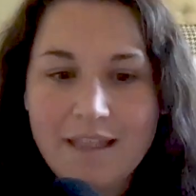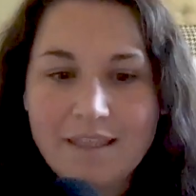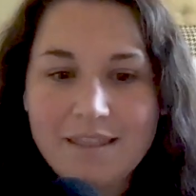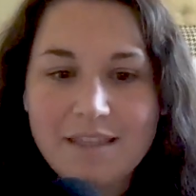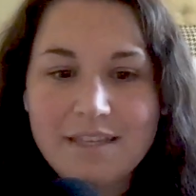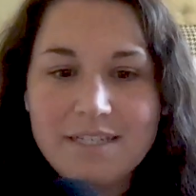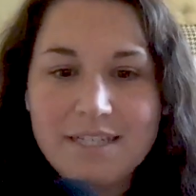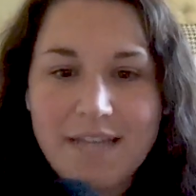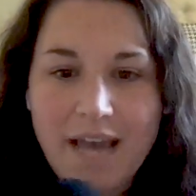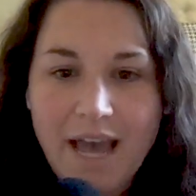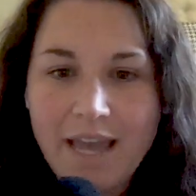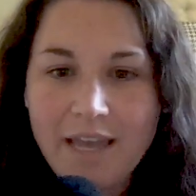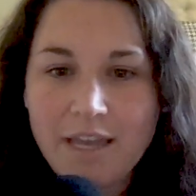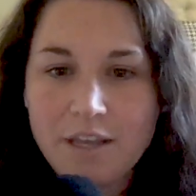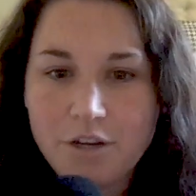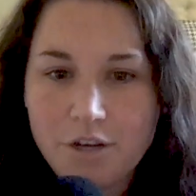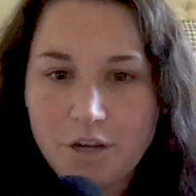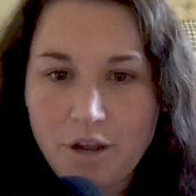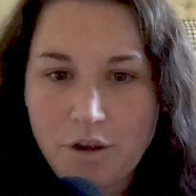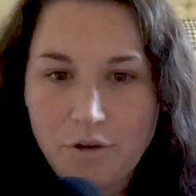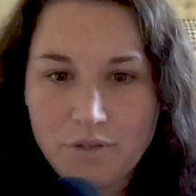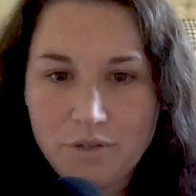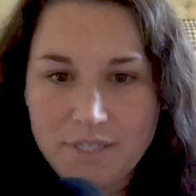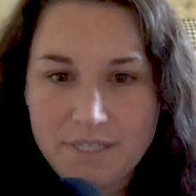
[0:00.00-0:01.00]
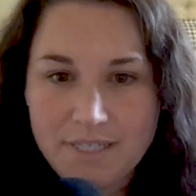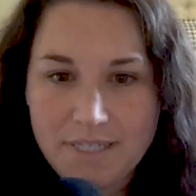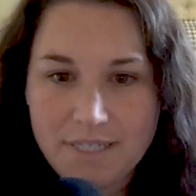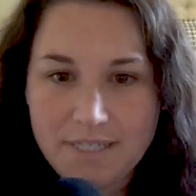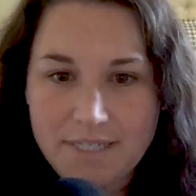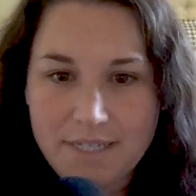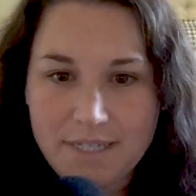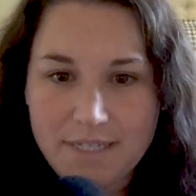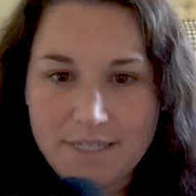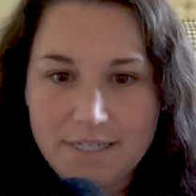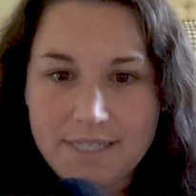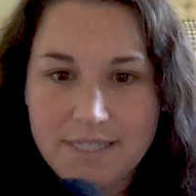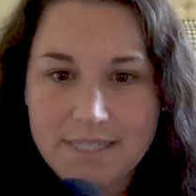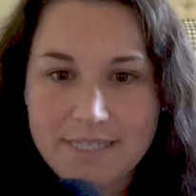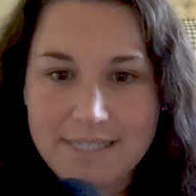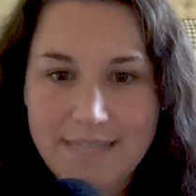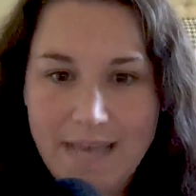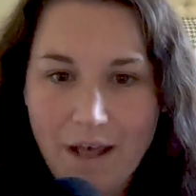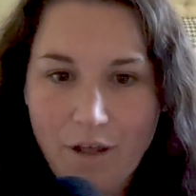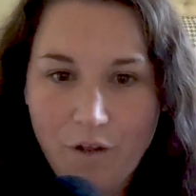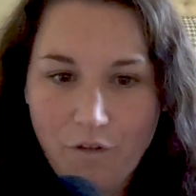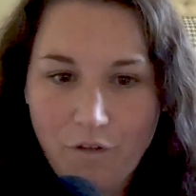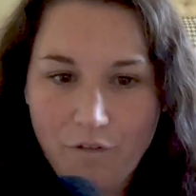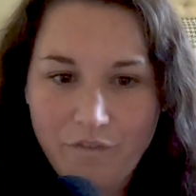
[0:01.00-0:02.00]
the diagnosis
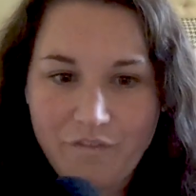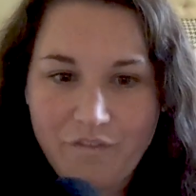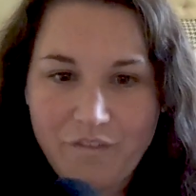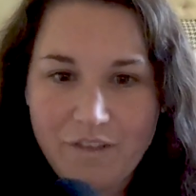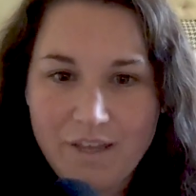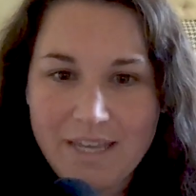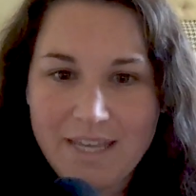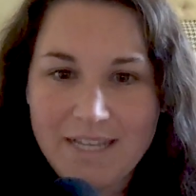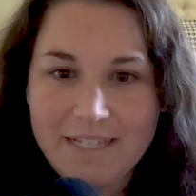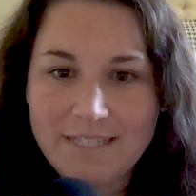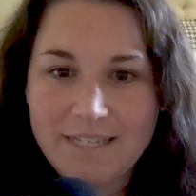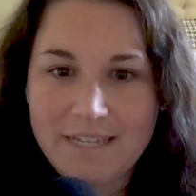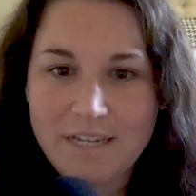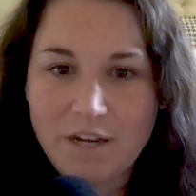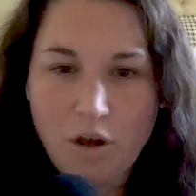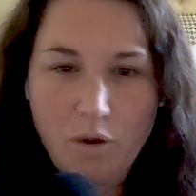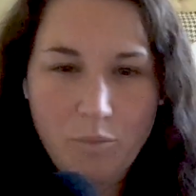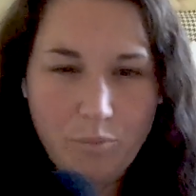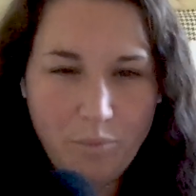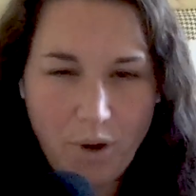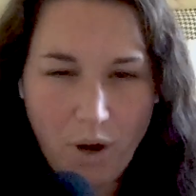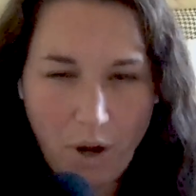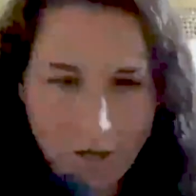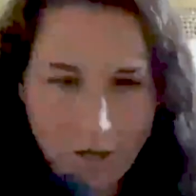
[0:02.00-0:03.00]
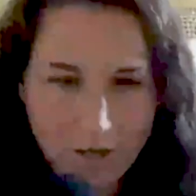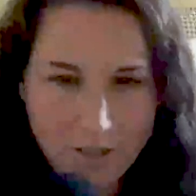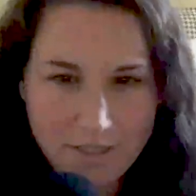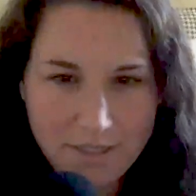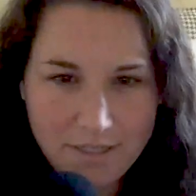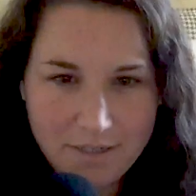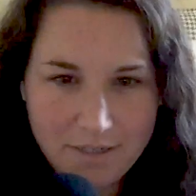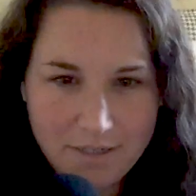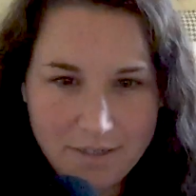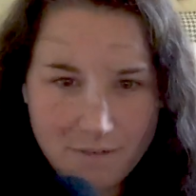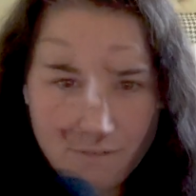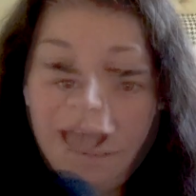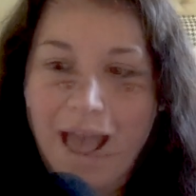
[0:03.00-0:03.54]
itself isn't a part.